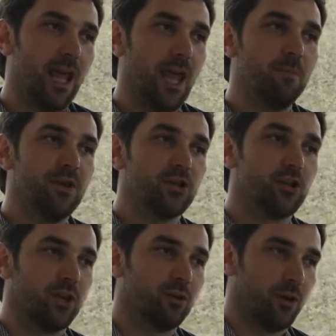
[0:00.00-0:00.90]

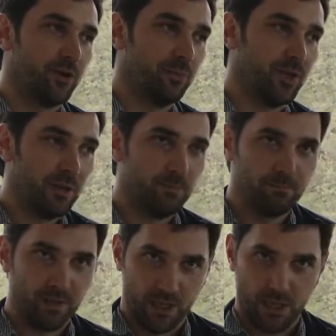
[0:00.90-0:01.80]
image economy
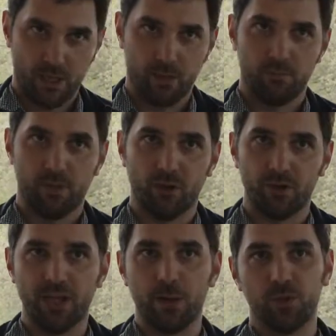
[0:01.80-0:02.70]
or
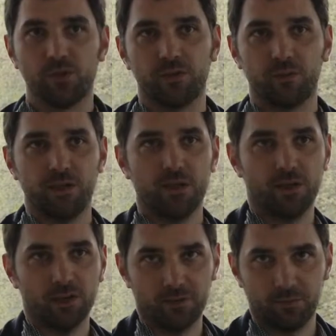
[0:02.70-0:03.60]
the image
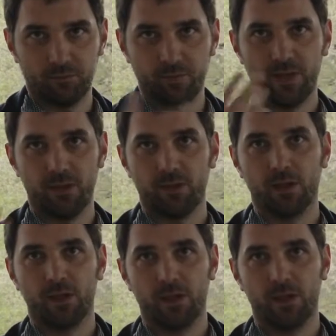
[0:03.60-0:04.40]
sphere is being